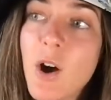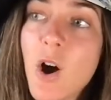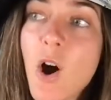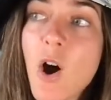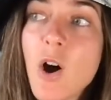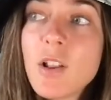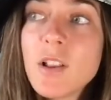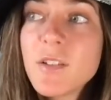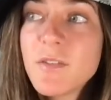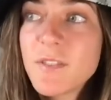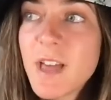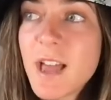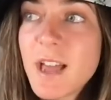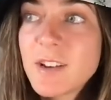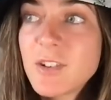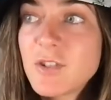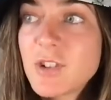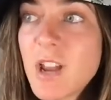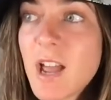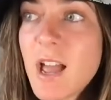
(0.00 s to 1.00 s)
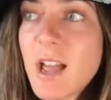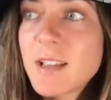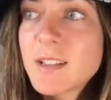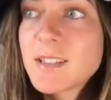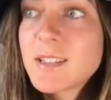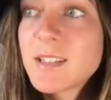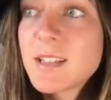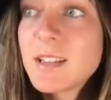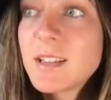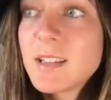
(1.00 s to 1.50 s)
All of that
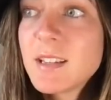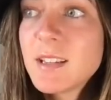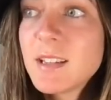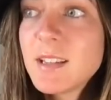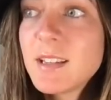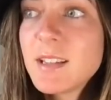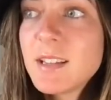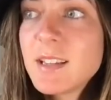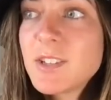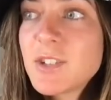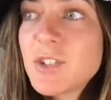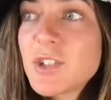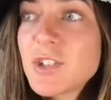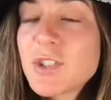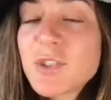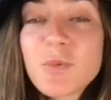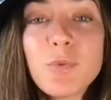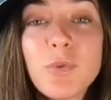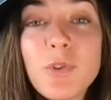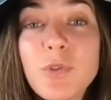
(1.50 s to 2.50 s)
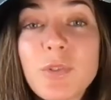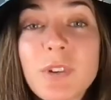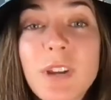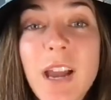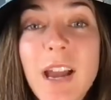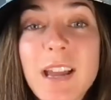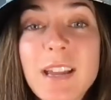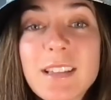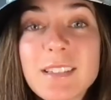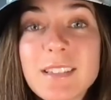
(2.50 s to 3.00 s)
jazz. It's just the root,
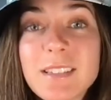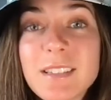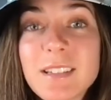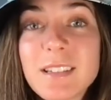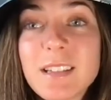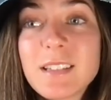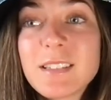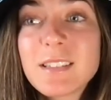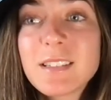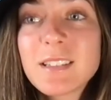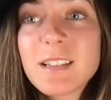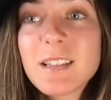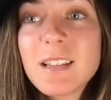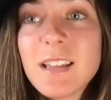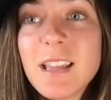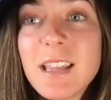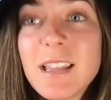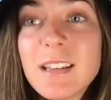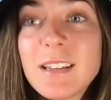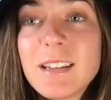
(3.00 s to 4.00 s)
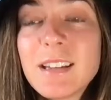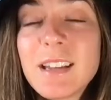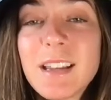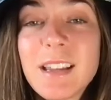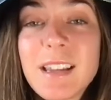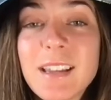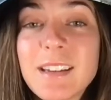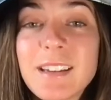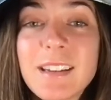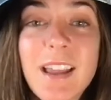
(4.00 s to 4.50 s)
guys. And
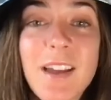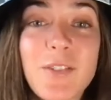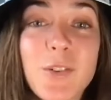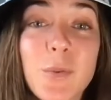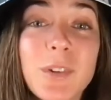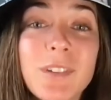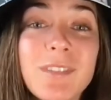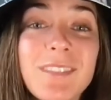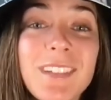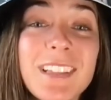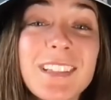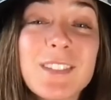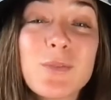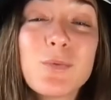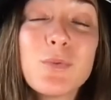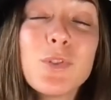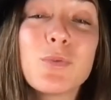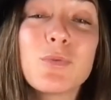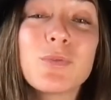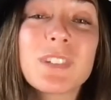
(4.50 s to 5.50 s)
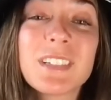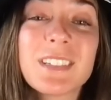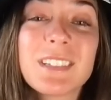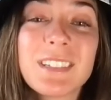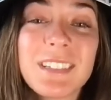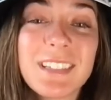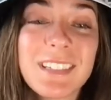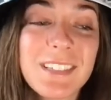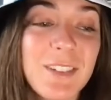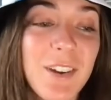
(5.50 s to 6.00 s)
everyone, it's the root.
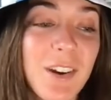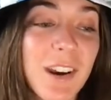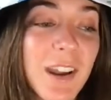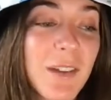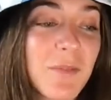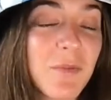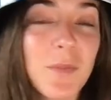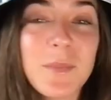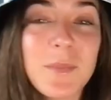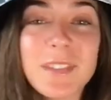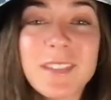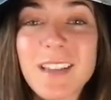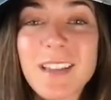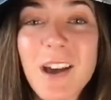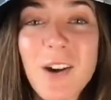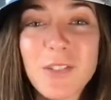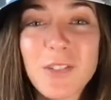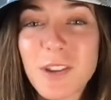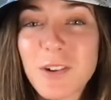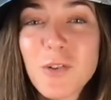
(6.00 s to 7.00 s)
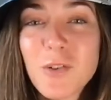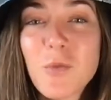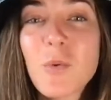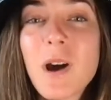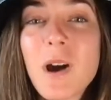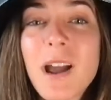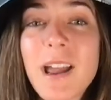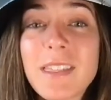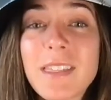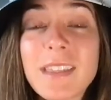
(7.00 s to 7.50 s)
Sorry, I'm from the South. I don't know
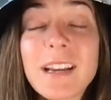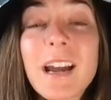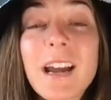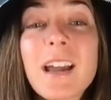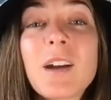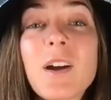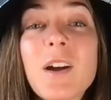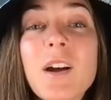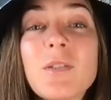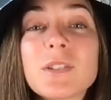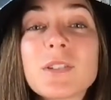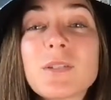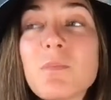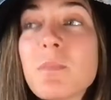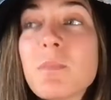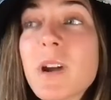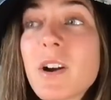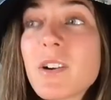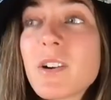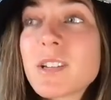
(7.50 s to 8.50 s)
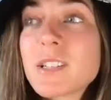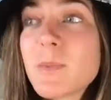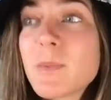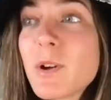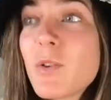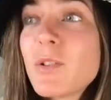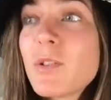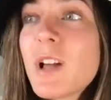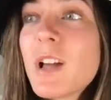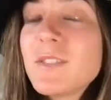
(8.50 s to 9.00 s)
why. I think I was embarrassed
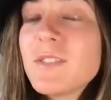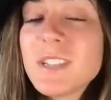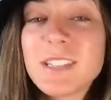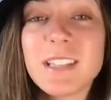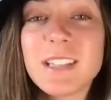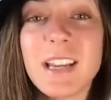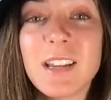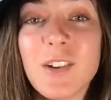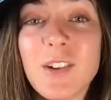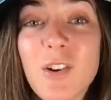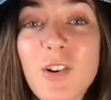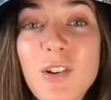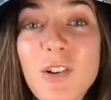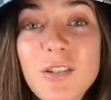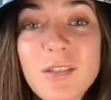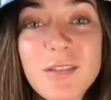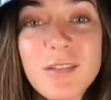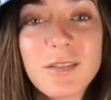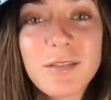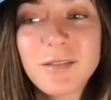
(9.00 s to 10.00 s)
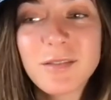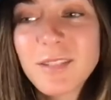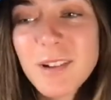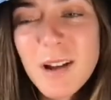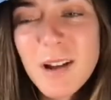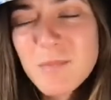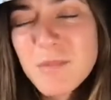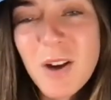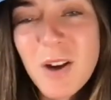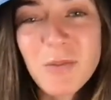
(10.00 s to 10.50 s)
my whole life to say y'all.
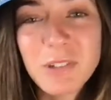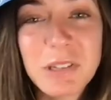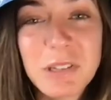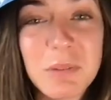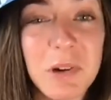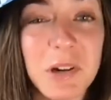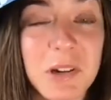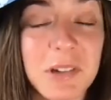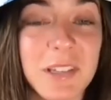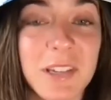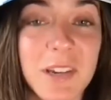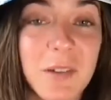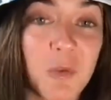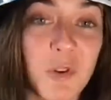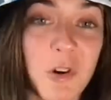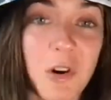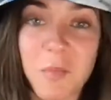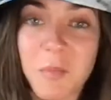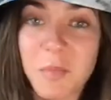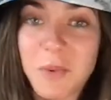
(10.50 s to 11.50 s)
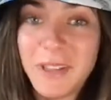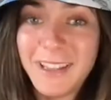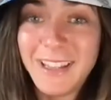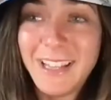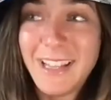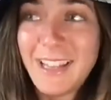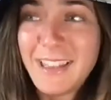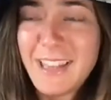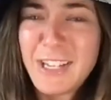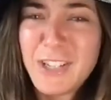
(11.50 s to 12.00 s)
I'm not really embarrassed anymore, but
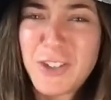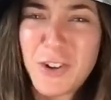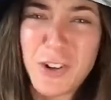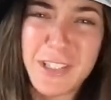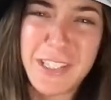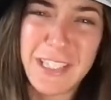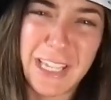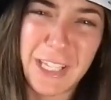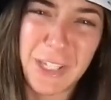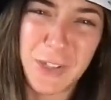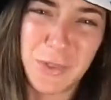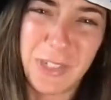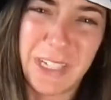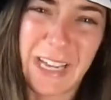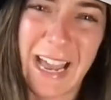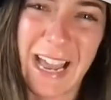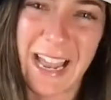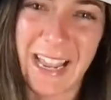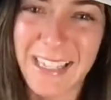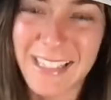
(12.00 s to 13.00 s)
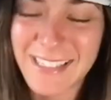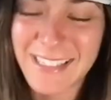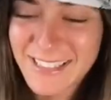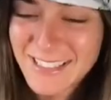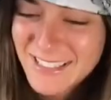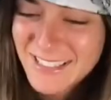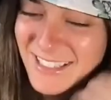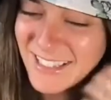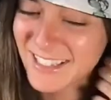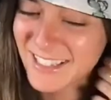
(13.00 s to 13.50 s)
and then I started saying you
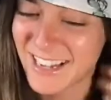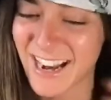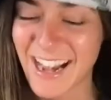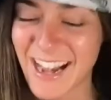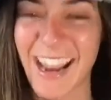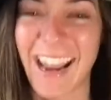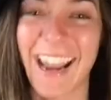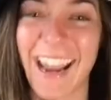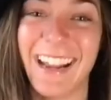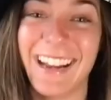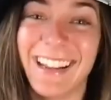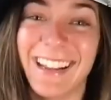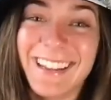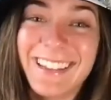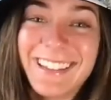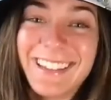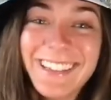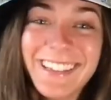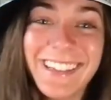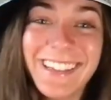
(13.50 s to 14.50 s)
guys, and I kind of hate it.